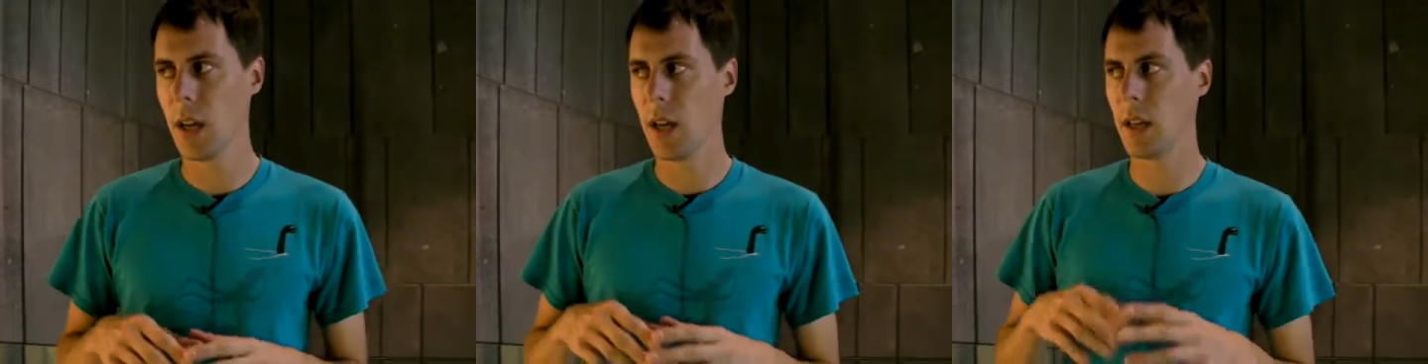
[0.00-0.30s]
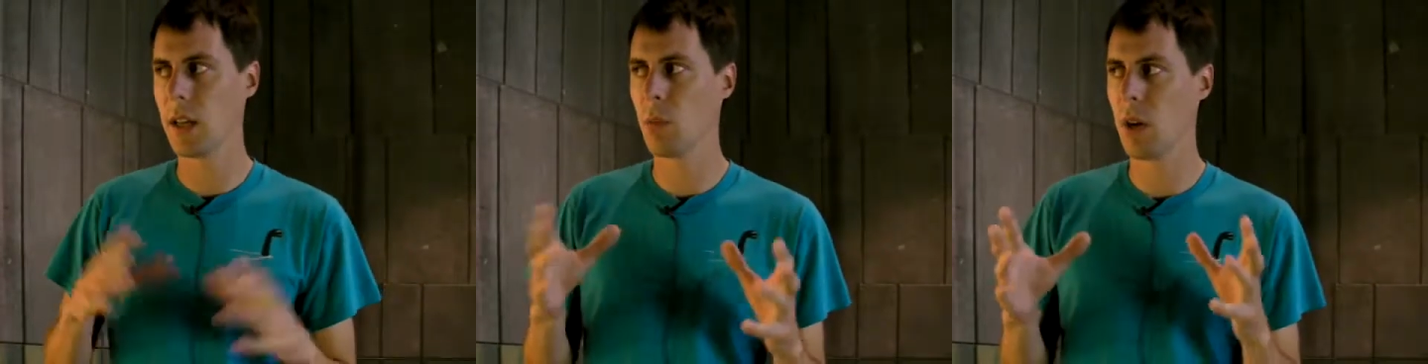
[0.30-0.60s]

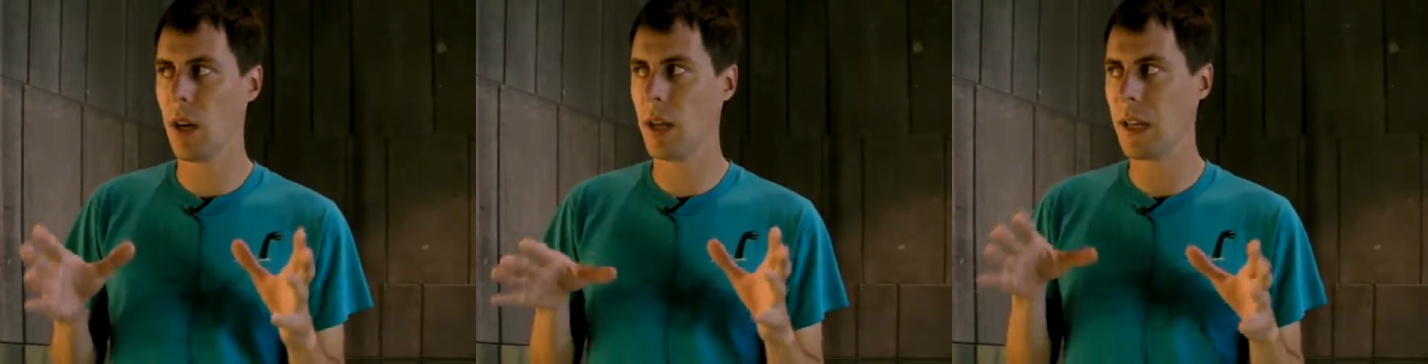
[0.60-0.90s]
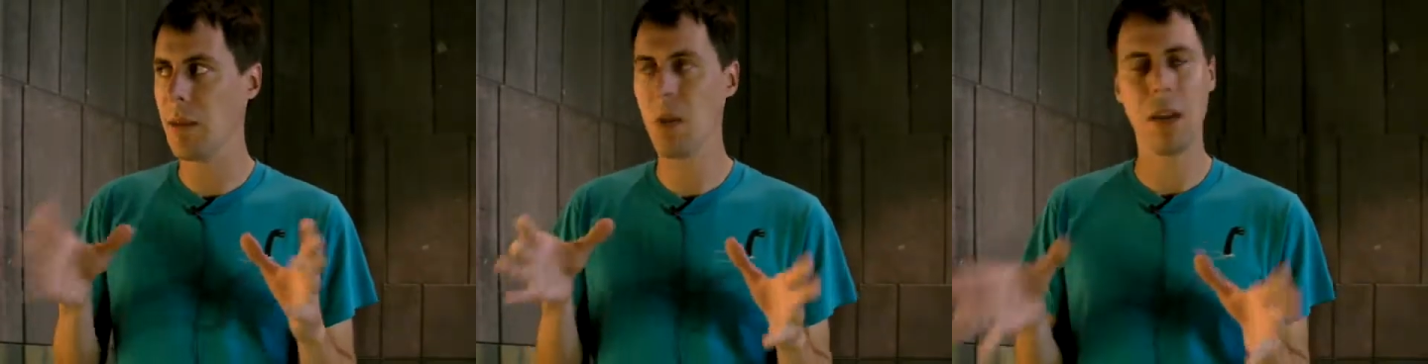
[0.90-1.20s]
a
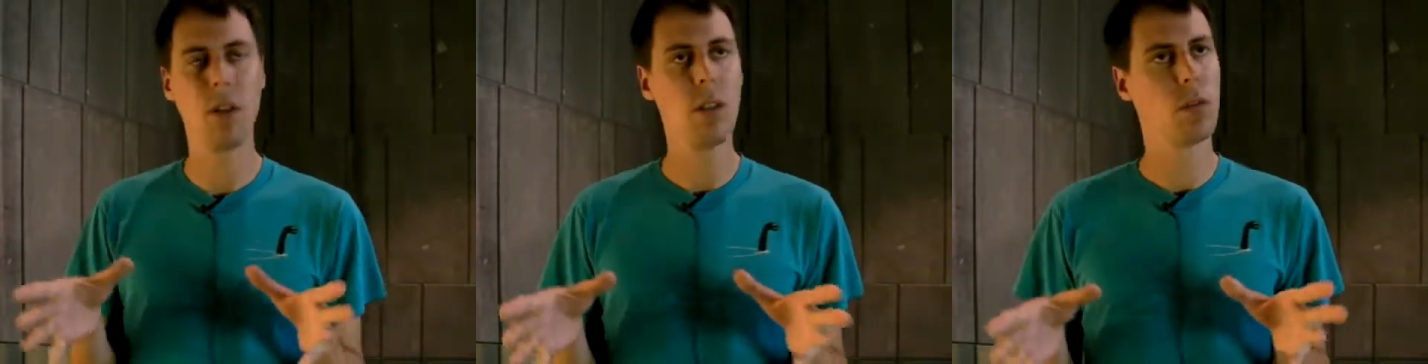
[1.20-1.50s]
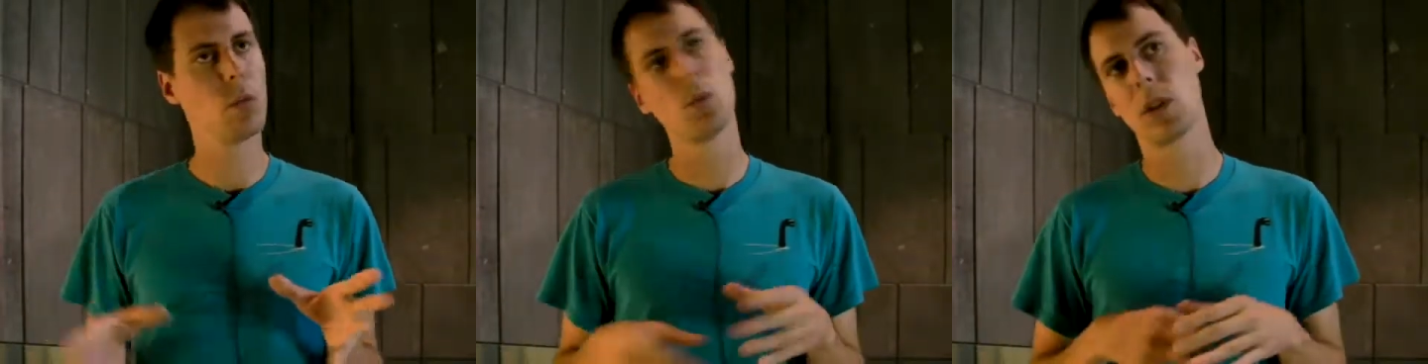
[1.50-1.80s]
game level
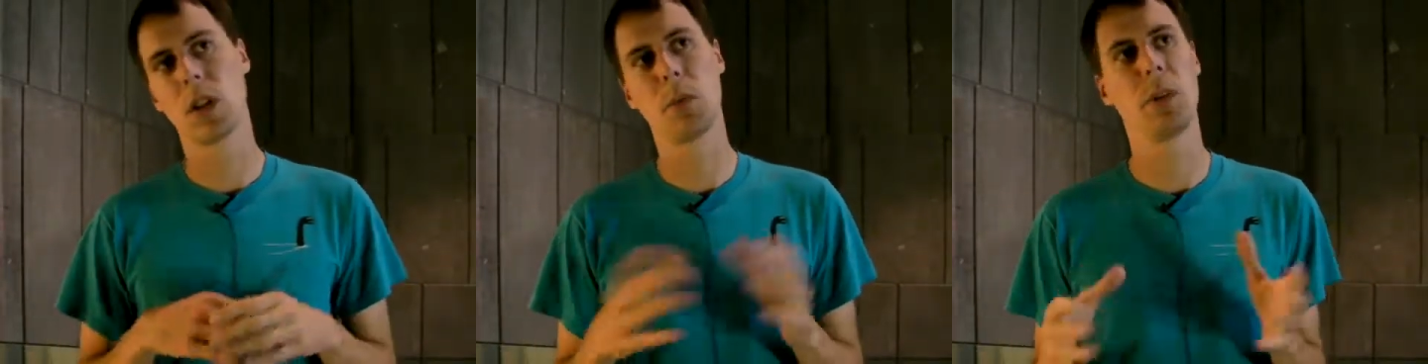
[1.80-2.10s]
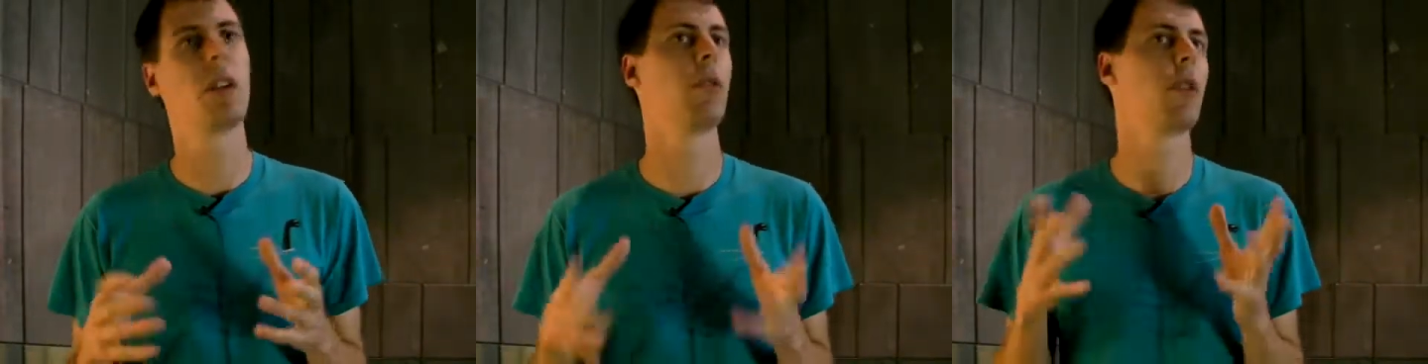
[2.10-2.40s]
would not
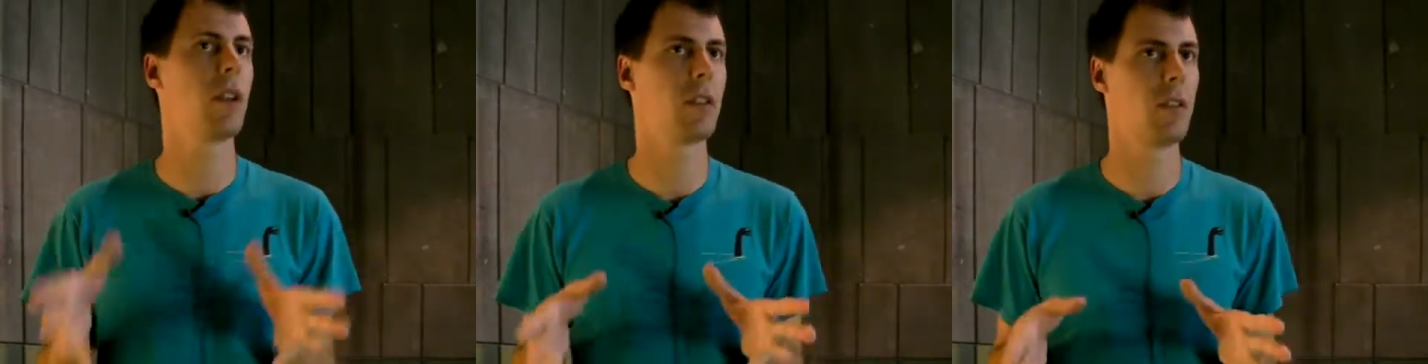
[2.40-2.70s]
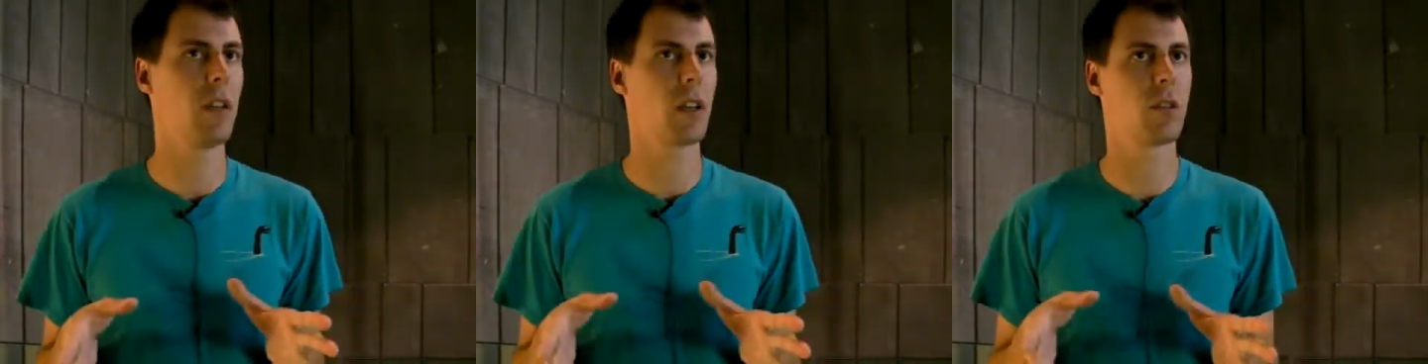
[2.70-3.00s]
be a ludic
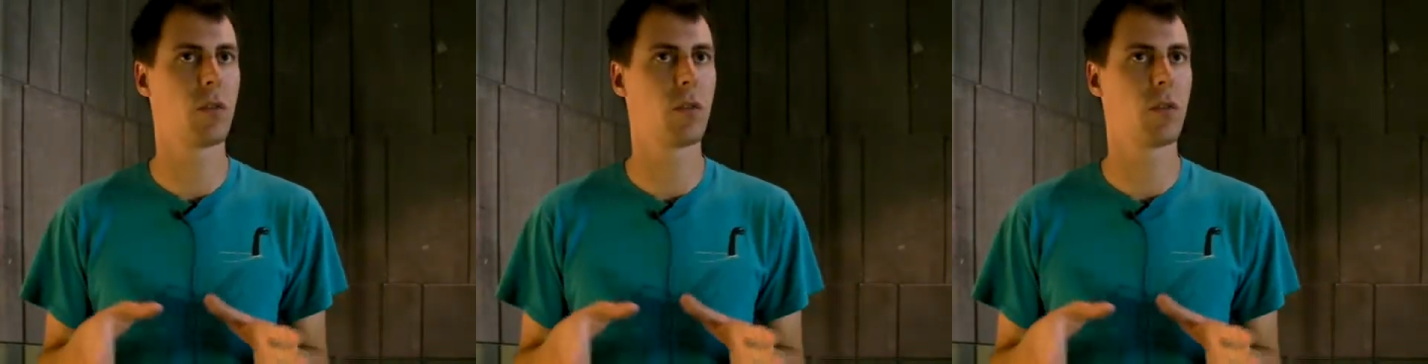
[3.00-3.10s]
artifact.